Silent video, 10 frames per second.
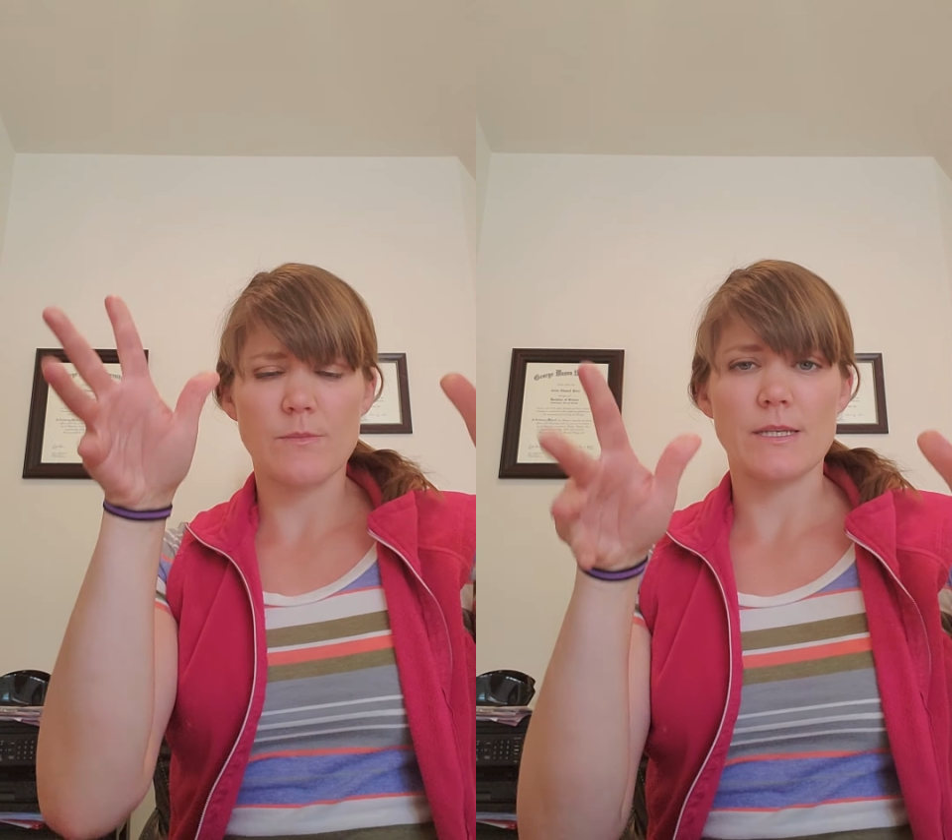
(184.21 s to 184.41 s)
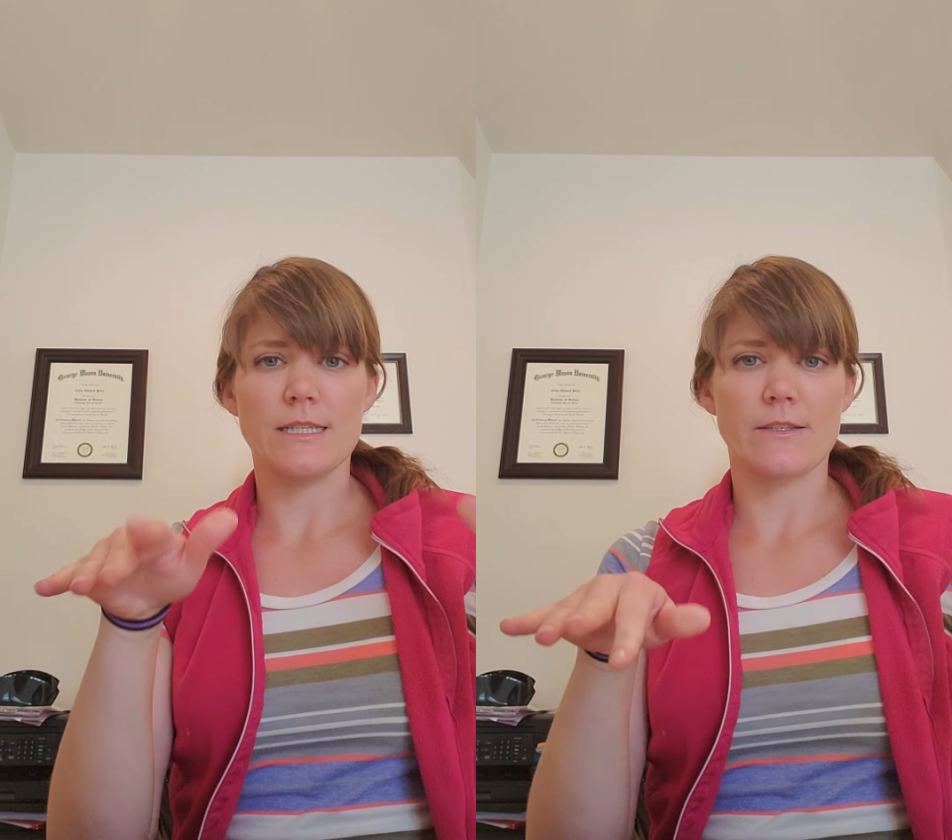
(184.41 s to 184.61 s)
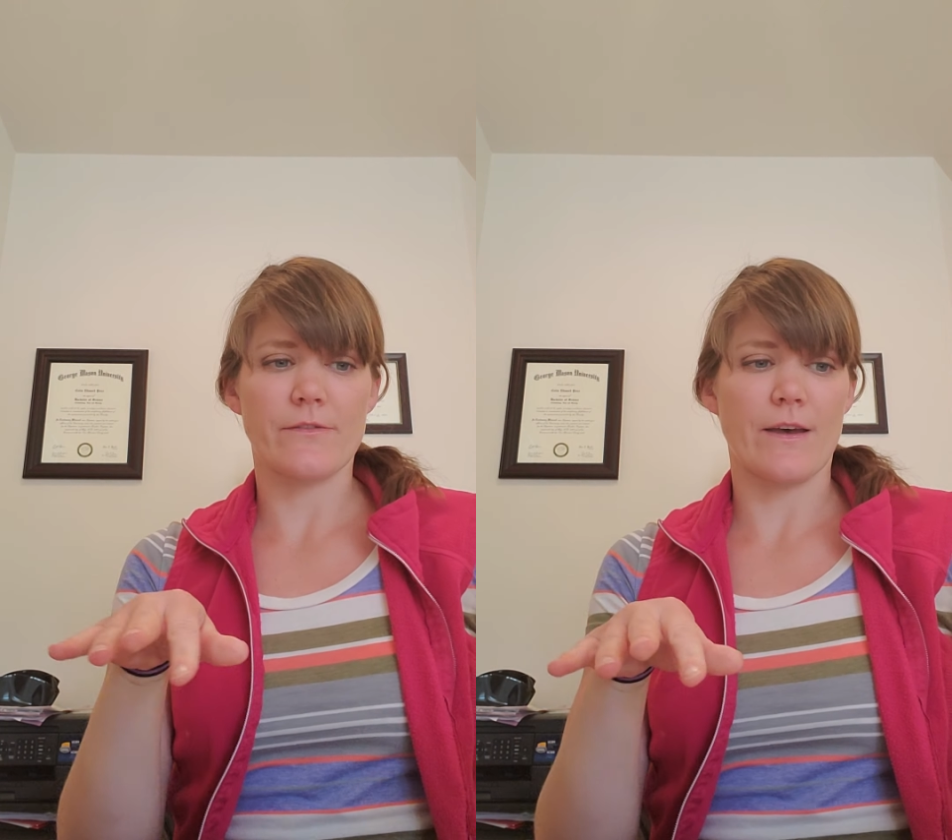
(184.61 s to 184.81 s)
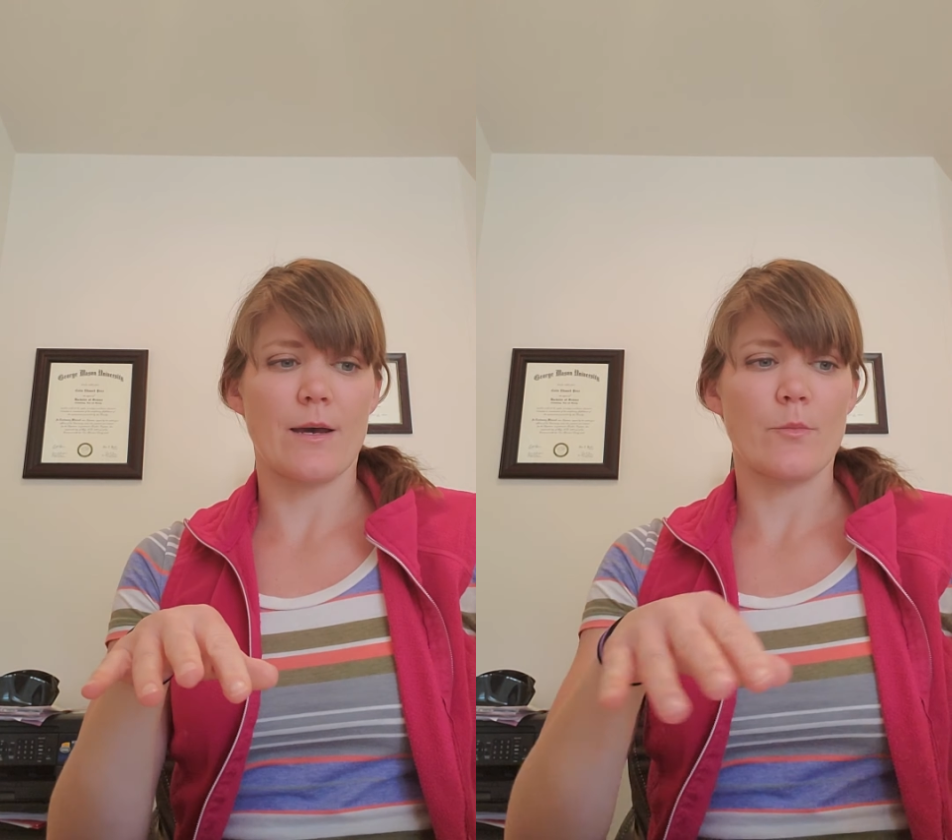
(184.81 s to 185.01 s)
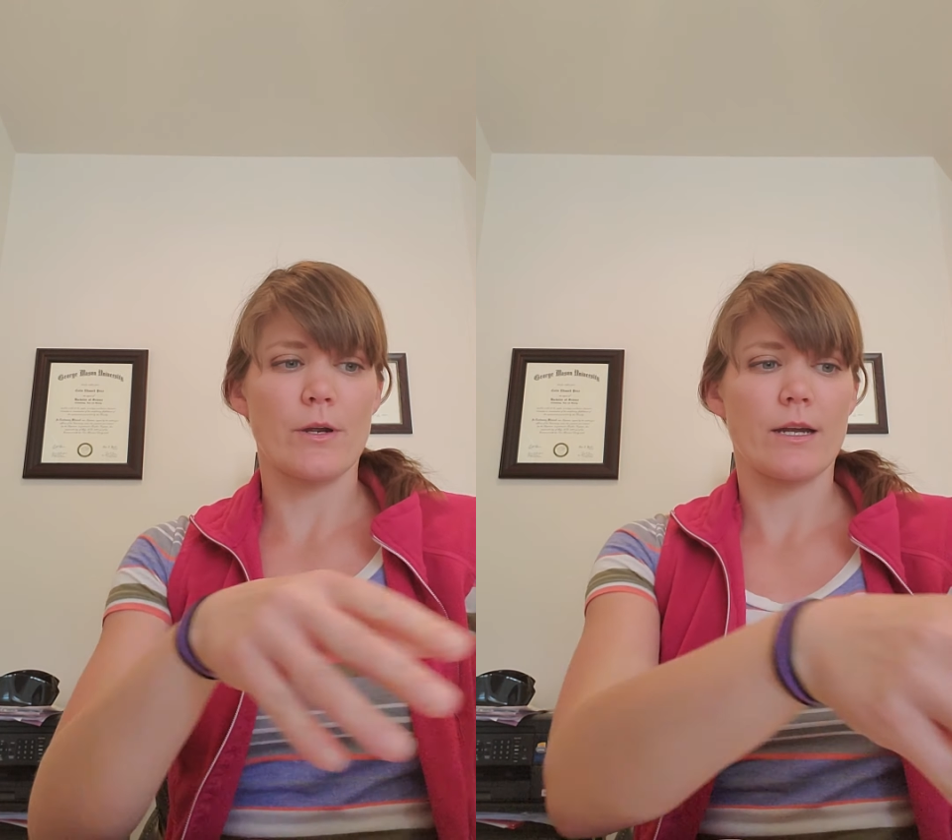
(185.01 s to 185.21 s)
piece of
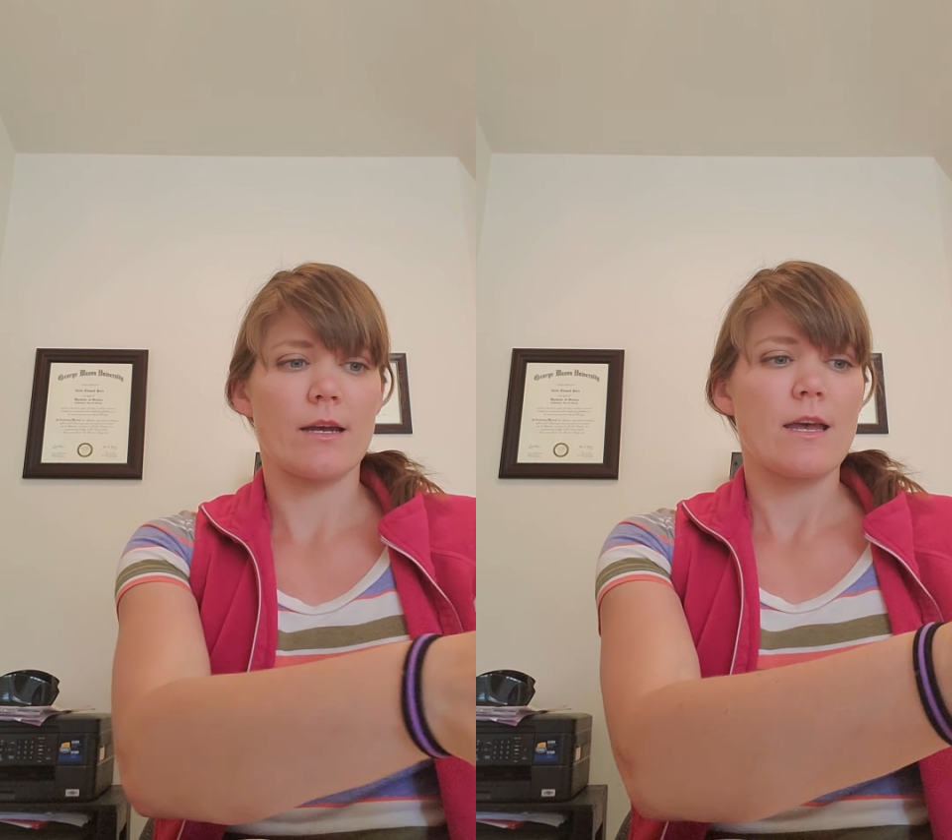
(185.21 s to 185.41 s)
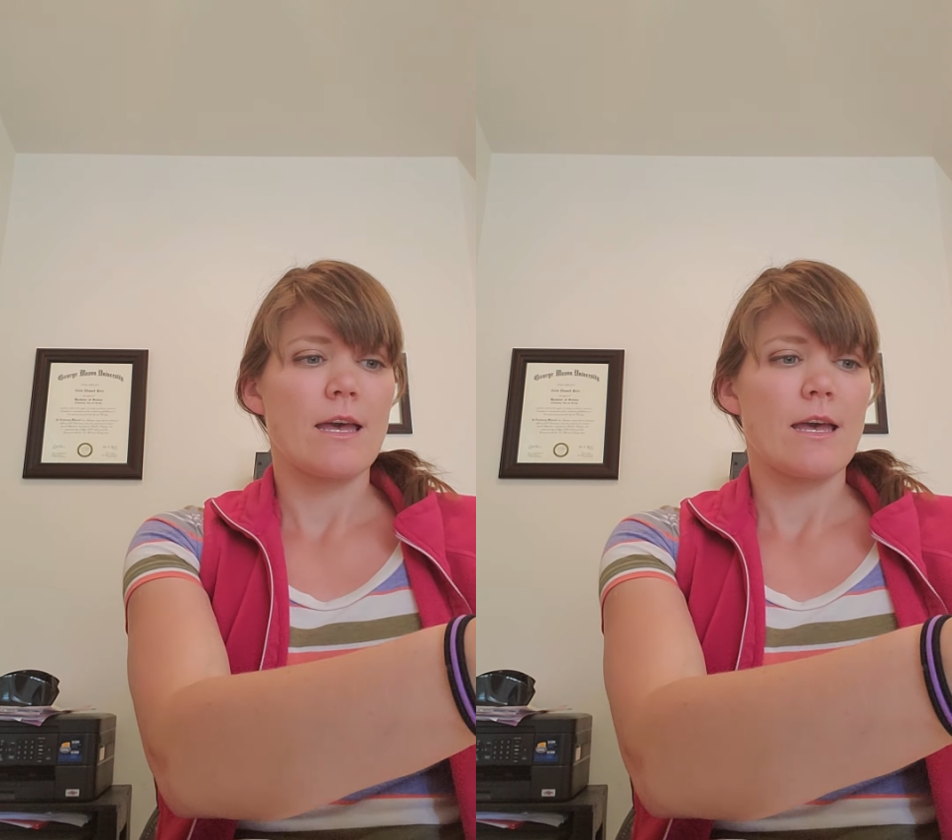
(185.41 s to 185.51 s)
fabric.